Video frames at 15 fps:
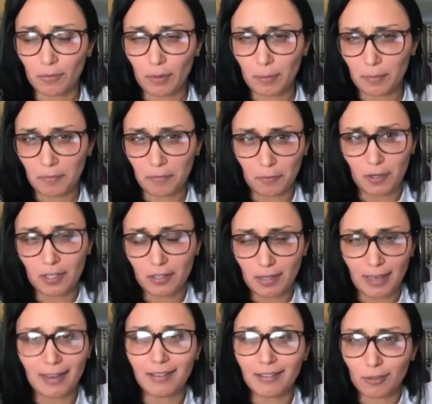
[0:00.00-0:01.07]
for
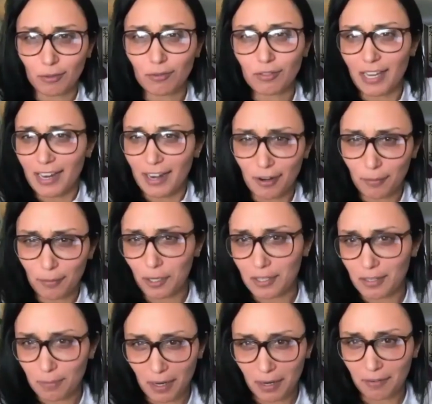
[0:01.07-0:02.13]
to take care of
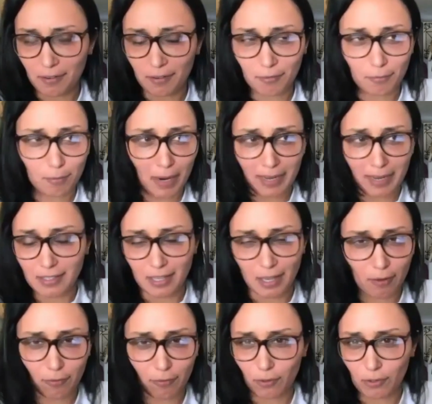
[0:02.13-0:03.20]
it by
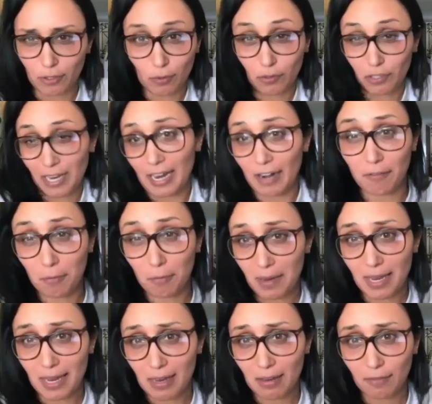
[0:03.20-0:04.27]
itself, or to take care of
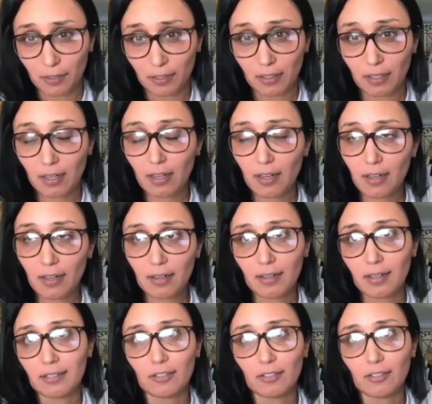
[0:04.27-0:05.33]
me even?
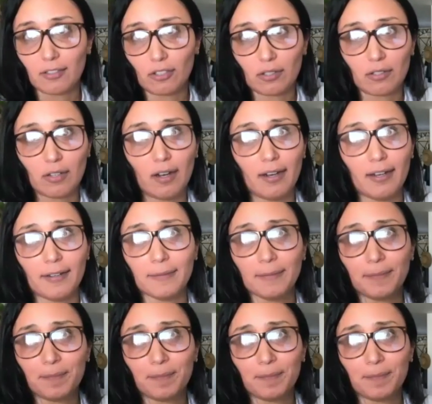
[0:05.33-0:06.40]
It's just not,
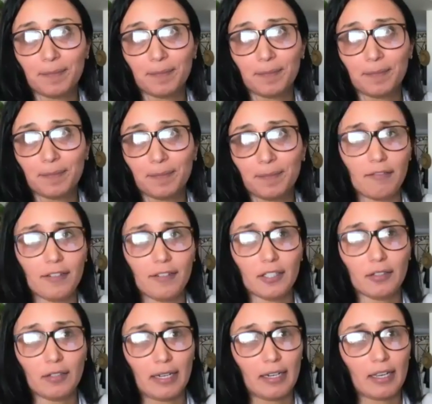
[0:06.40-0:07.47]
it's not fair
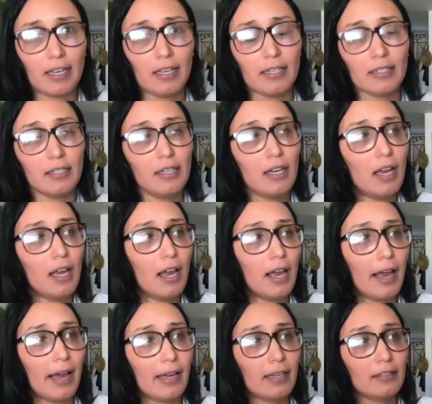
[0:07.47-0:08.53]
to that kid.
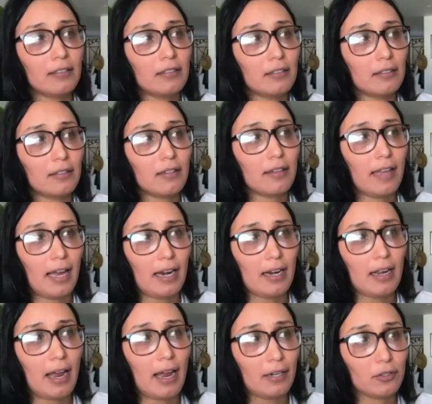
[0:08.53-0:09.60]
And that
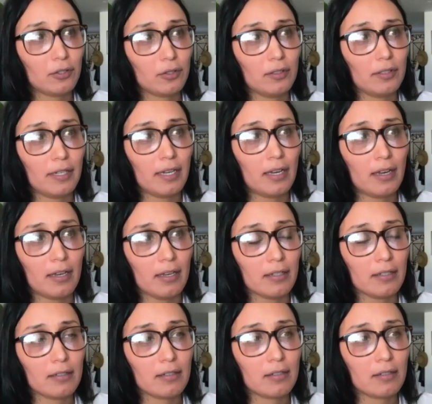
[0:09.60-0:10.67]
actually
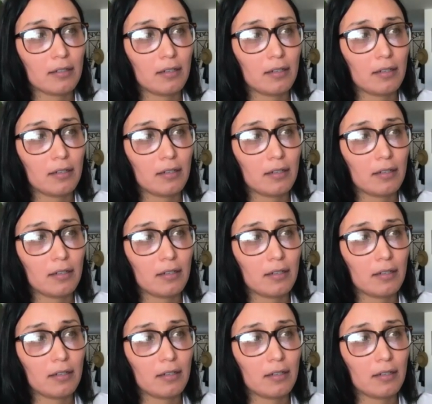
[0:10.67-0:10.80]
is